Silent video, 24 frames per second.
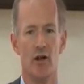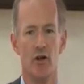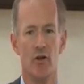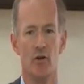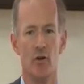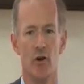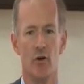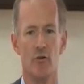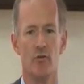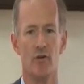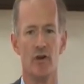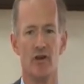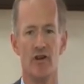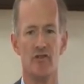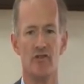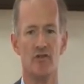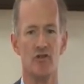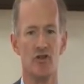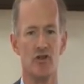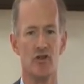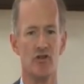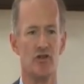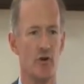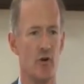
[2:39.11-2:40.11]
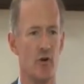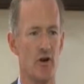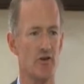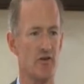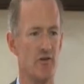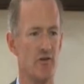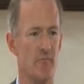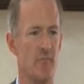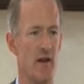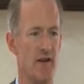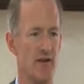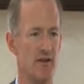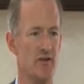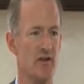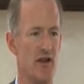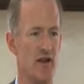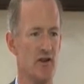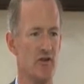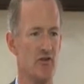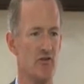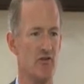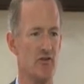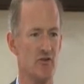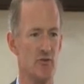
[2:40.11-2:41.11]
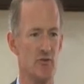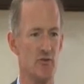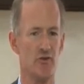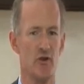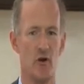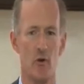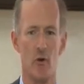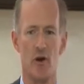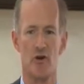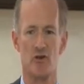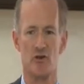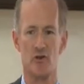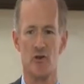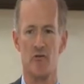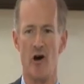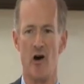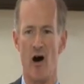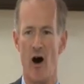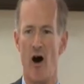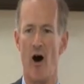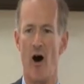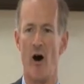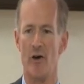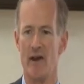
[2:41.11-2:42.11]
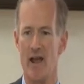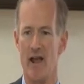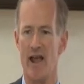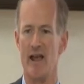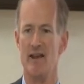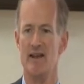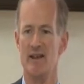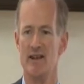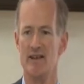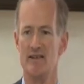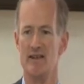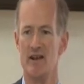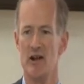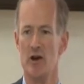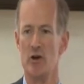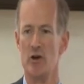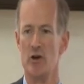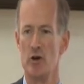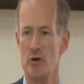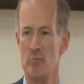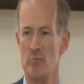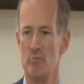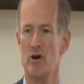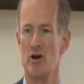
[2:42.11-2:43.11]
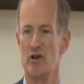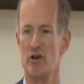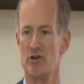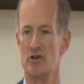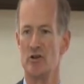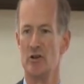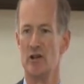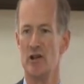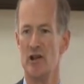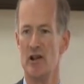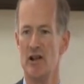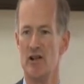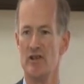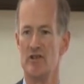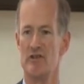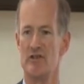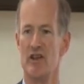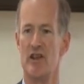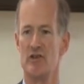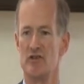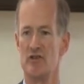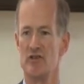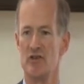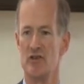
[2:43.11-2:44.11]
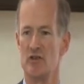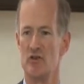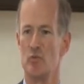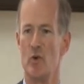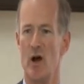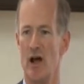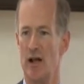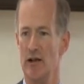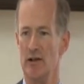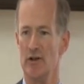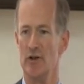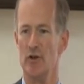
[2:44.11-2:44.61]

you don't, it isn't just a question of better nature, it's also a question of hard-headed commercial sense as well.